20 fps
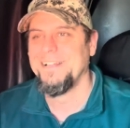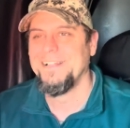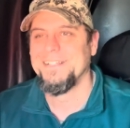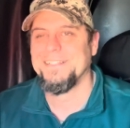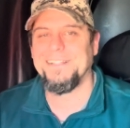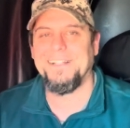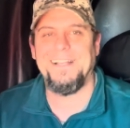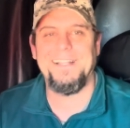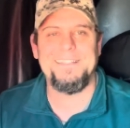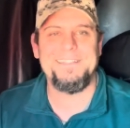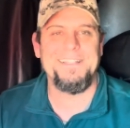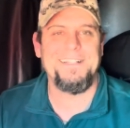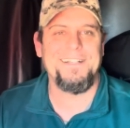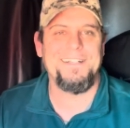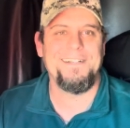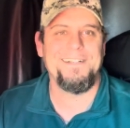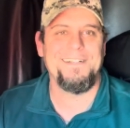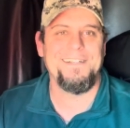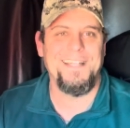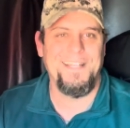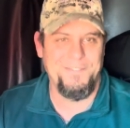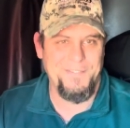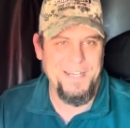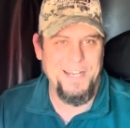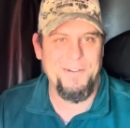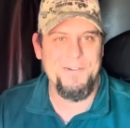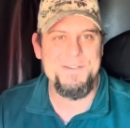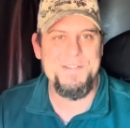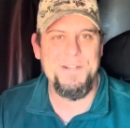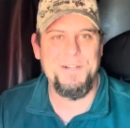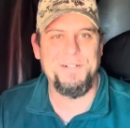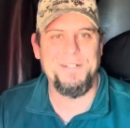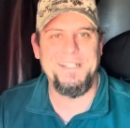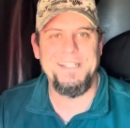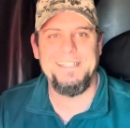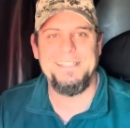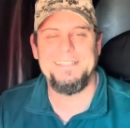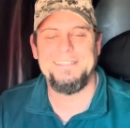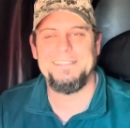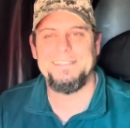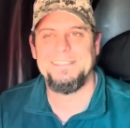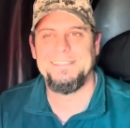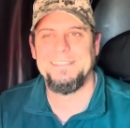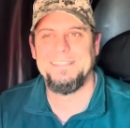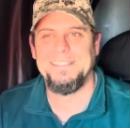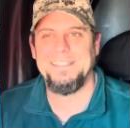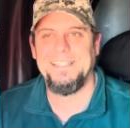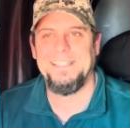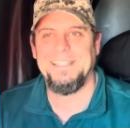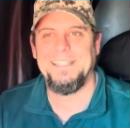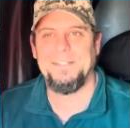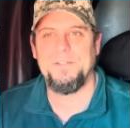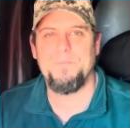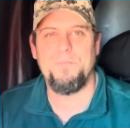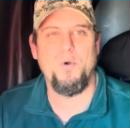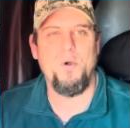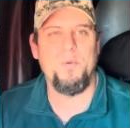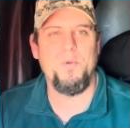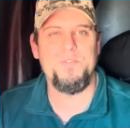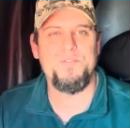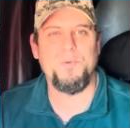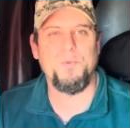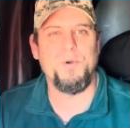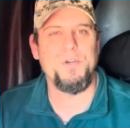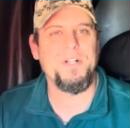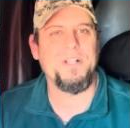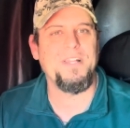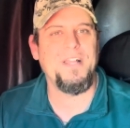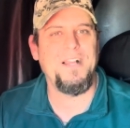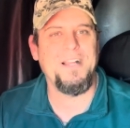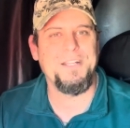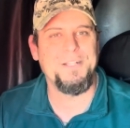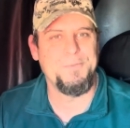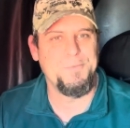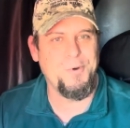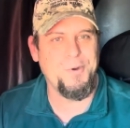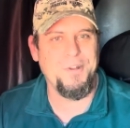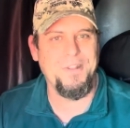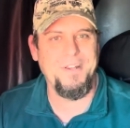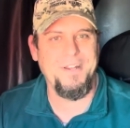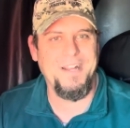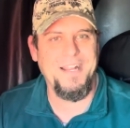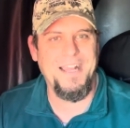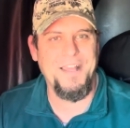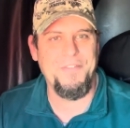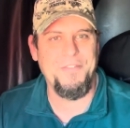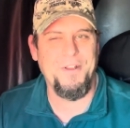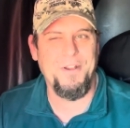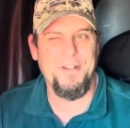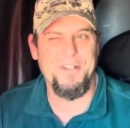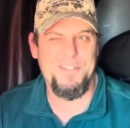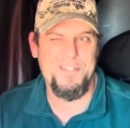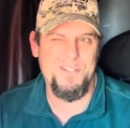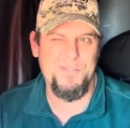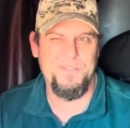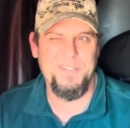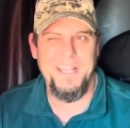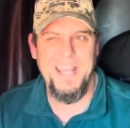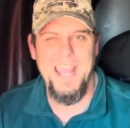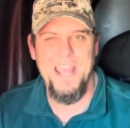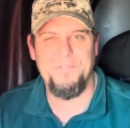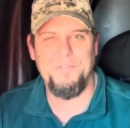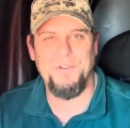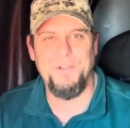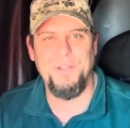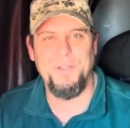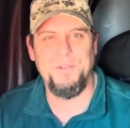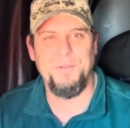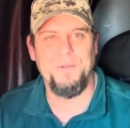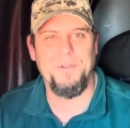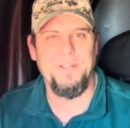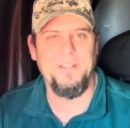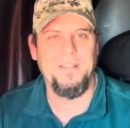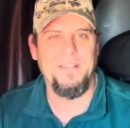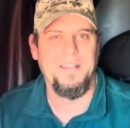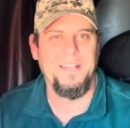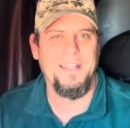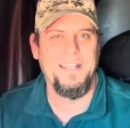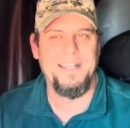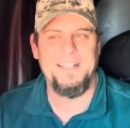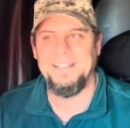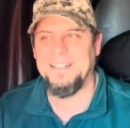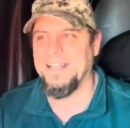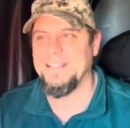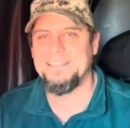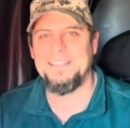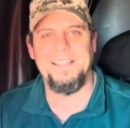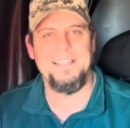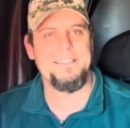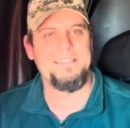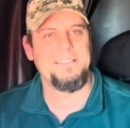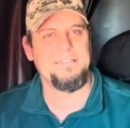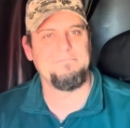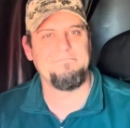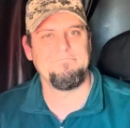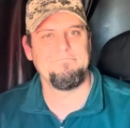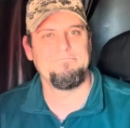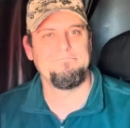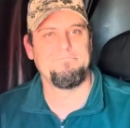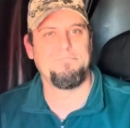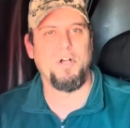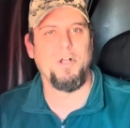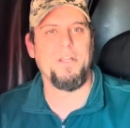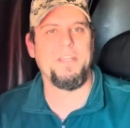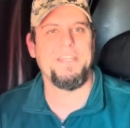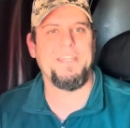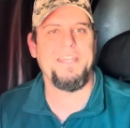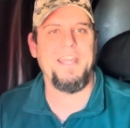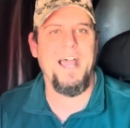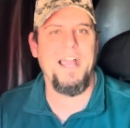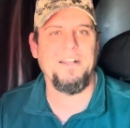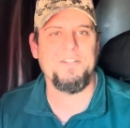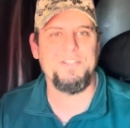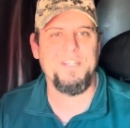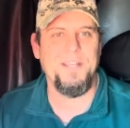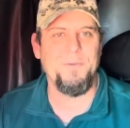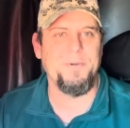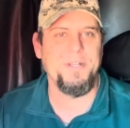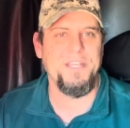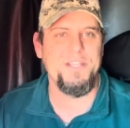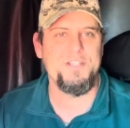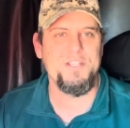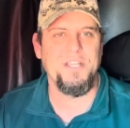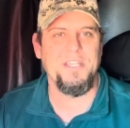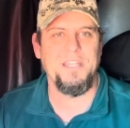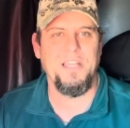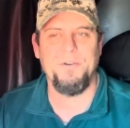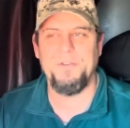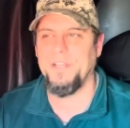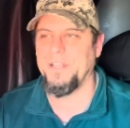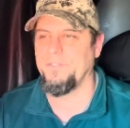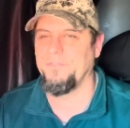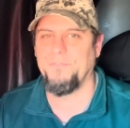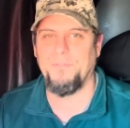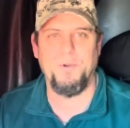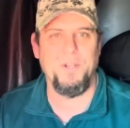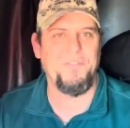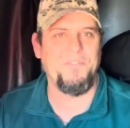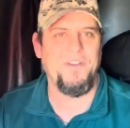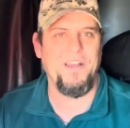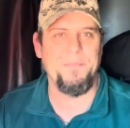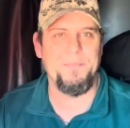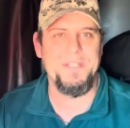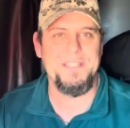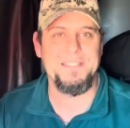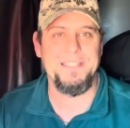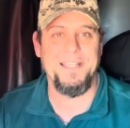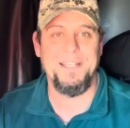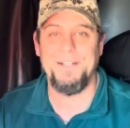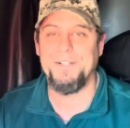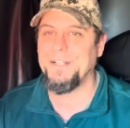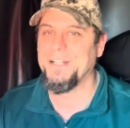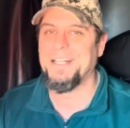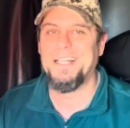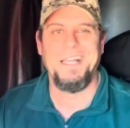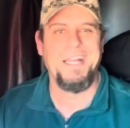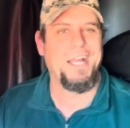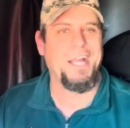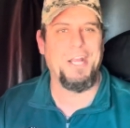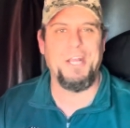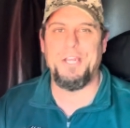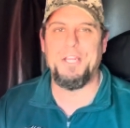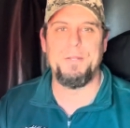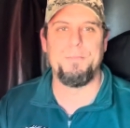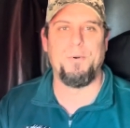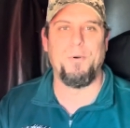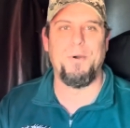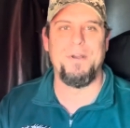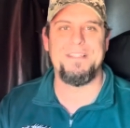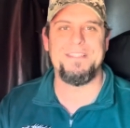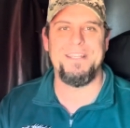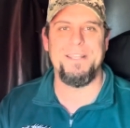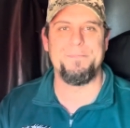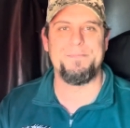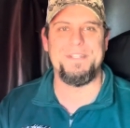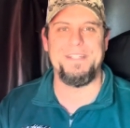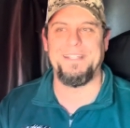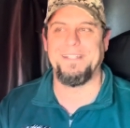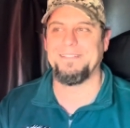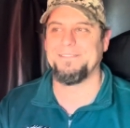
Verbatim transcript: So I got there 11 hours early. The appointment was for 1 o'clock in the morning, and I got there at 2 in the afternoon. The guy says, pull into Doc J, we'll get you unloaded. 45 minutes later, your boy's empty.